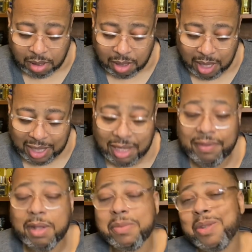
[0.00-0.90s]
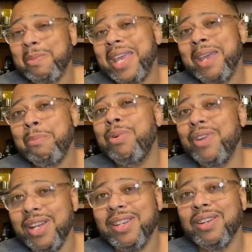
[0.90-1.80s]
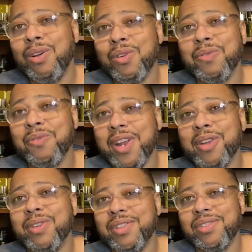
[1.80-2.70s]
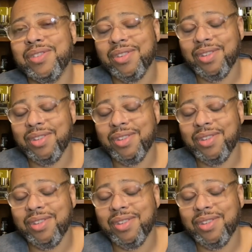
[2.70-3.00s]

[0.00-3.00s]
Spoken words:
and give them some input on a fragrance,